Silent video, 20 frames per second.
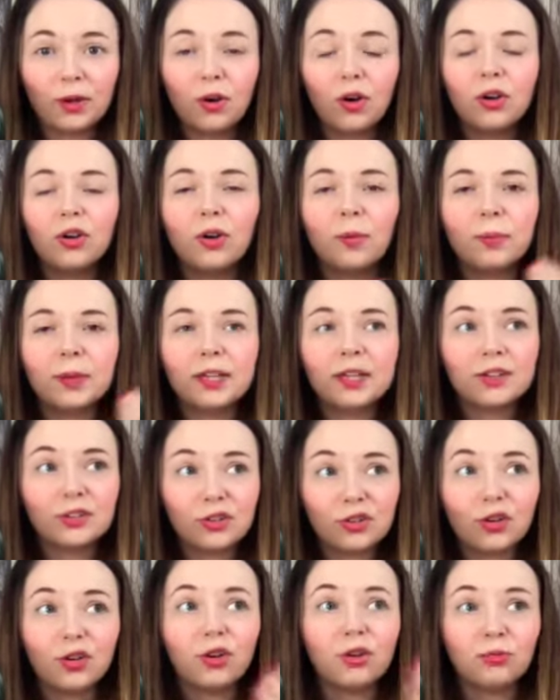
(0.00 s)
on or because
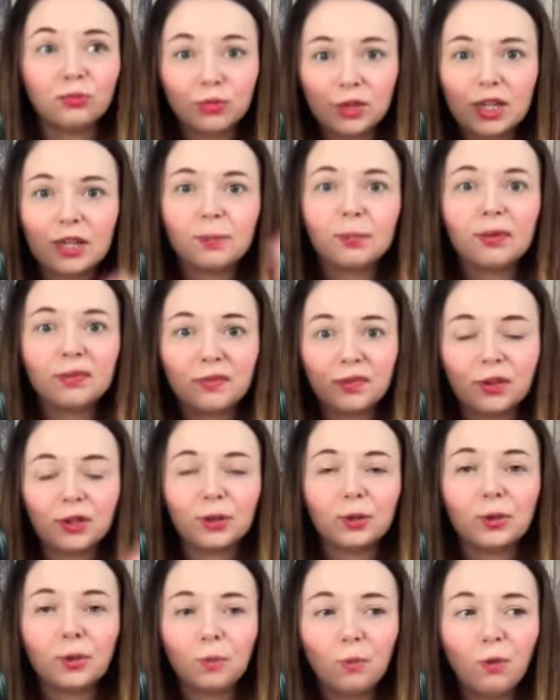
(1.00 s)
you're running before you
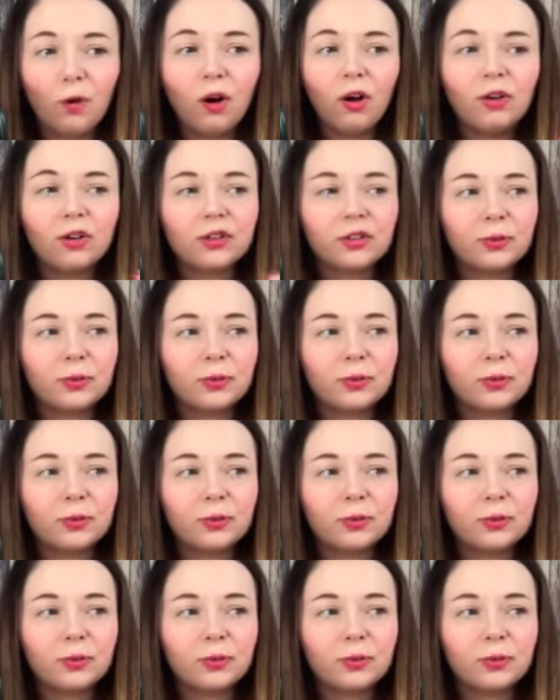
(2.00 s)
can walk.